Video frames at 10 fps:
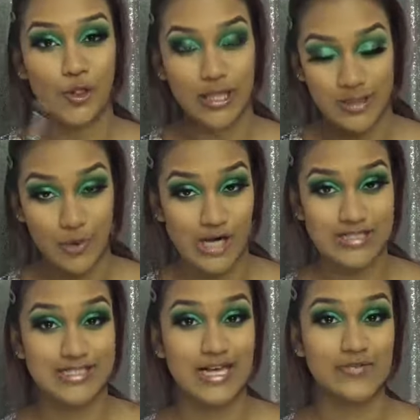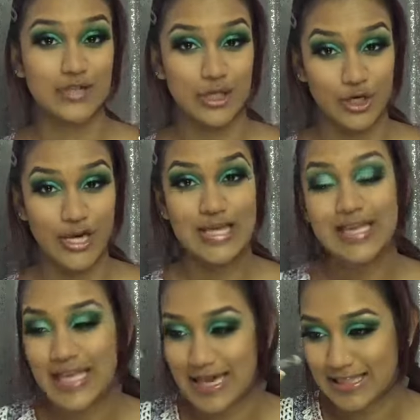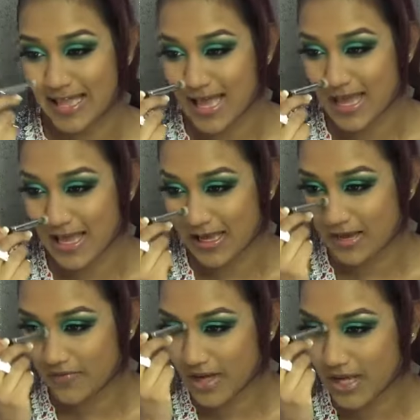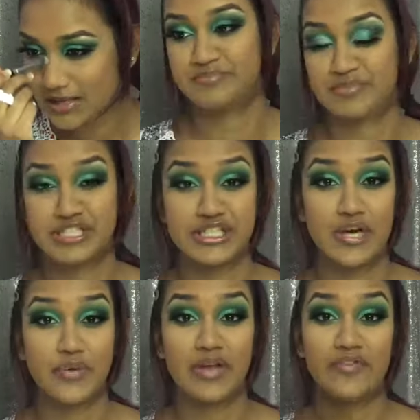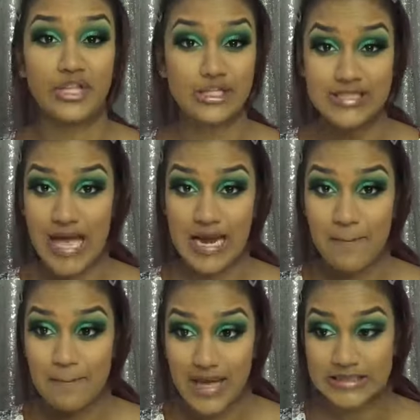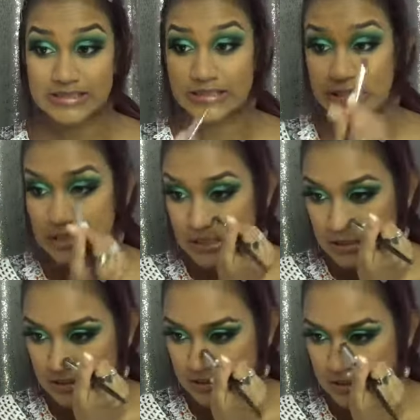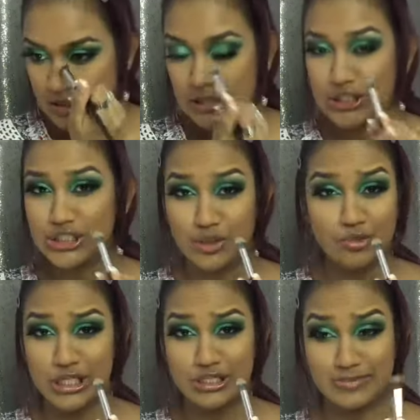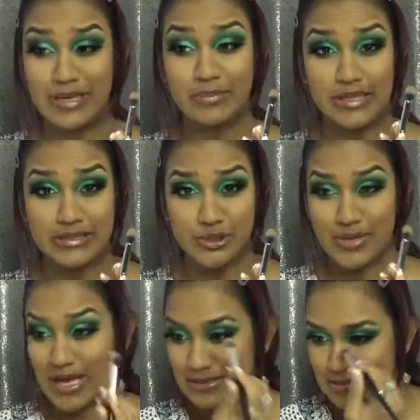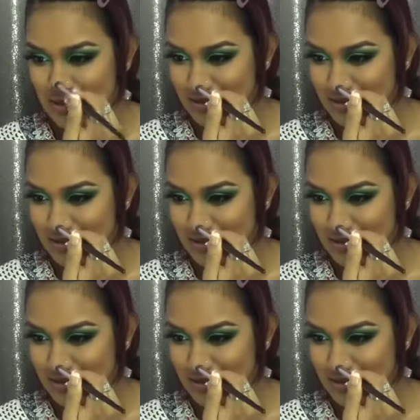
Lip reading: in the process of learning and getting the hang of it. So if it looks kind of messy, don't judge me, please, you guys.